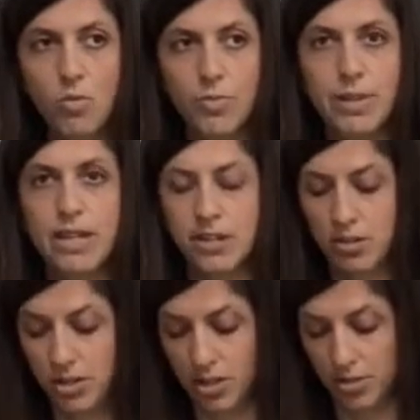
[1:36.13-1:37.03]
will be here
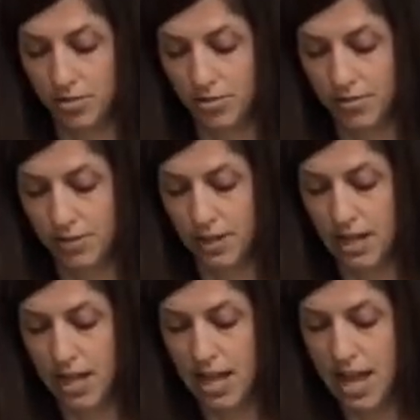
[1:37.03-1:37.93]
soon.
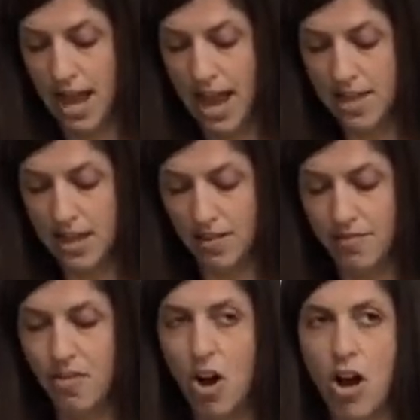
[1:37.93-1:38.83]
I think
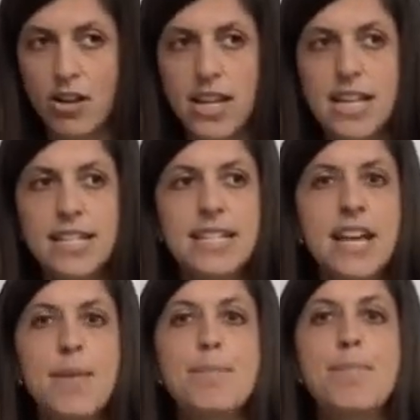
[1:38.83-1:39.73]
fall is
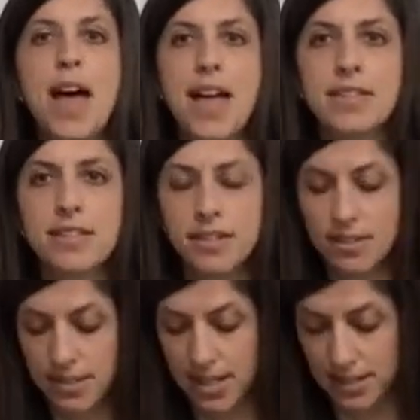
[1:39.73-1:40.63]
the best
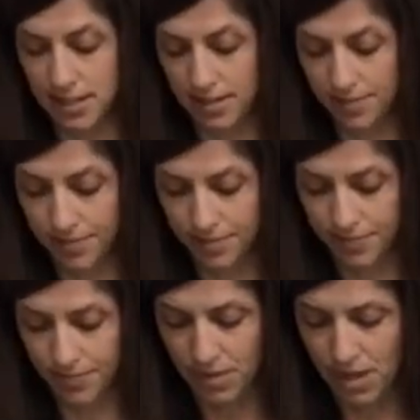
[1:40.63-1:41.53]
season."
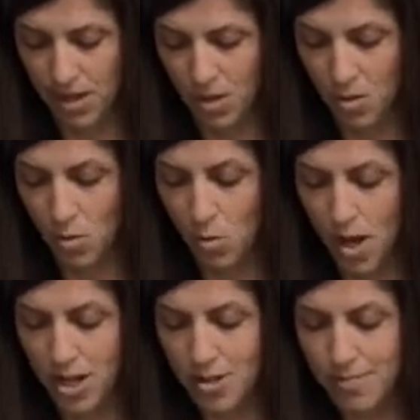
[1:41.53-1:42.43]
"What
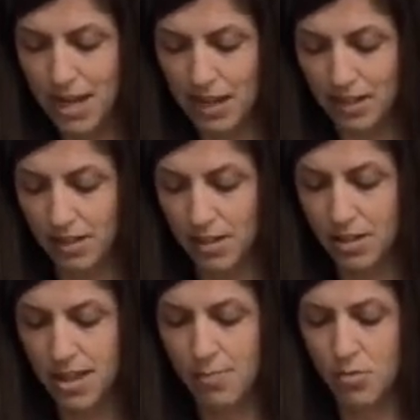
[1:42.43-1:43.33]
do you mean,
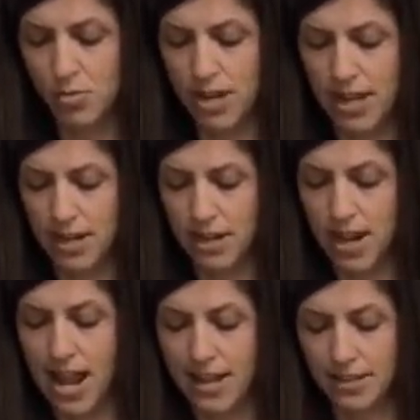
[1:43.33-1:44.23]
summer will end?"
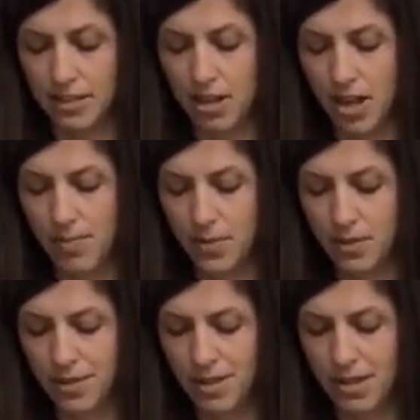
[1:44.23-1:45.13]
asked the
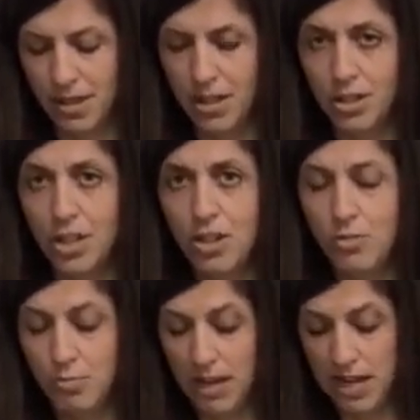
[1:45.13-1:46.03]
Cubs. "Do you
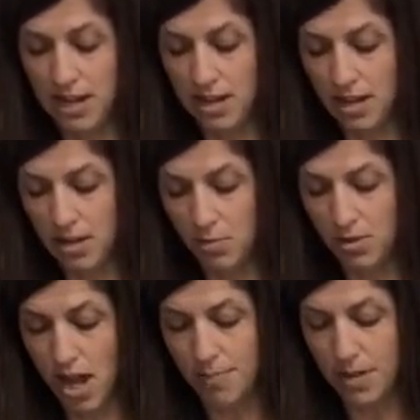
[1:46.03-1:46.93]
mean it will
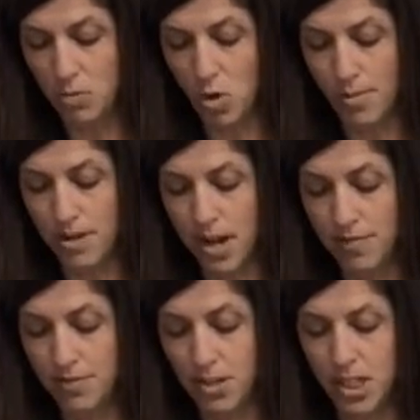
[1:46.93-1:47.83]
not be warm
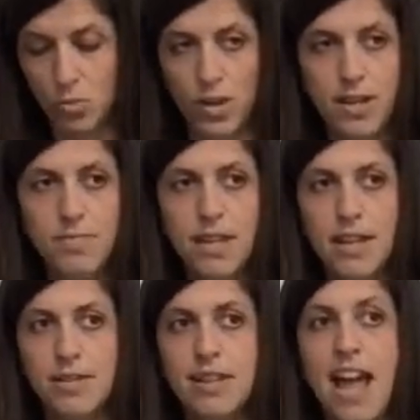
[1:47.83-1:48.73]
enough to swim
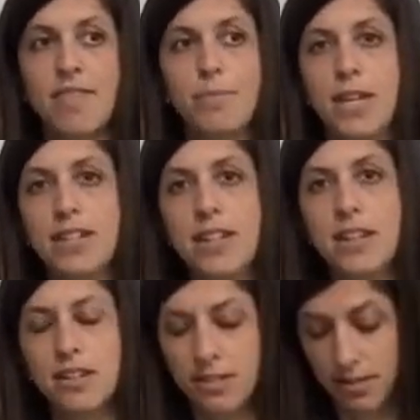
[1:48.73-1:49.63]
and have
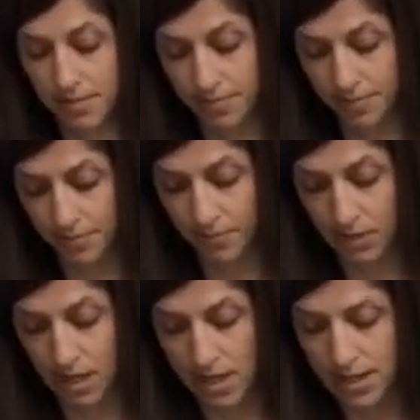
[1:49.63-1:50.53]
picnics?"
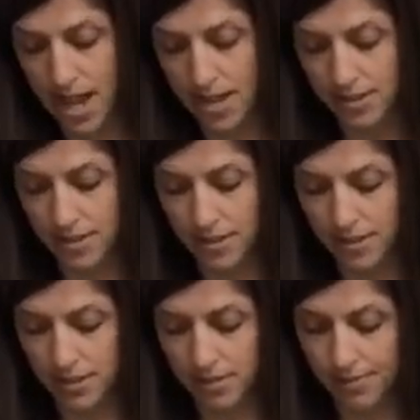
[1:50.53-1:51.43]

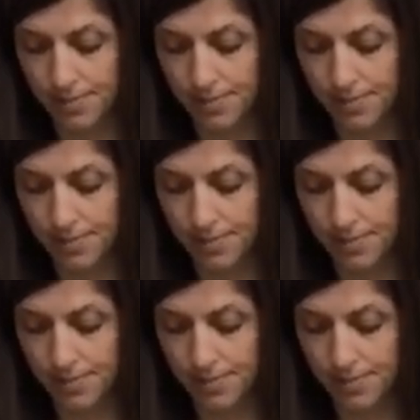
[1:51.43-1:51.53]
"Yes,"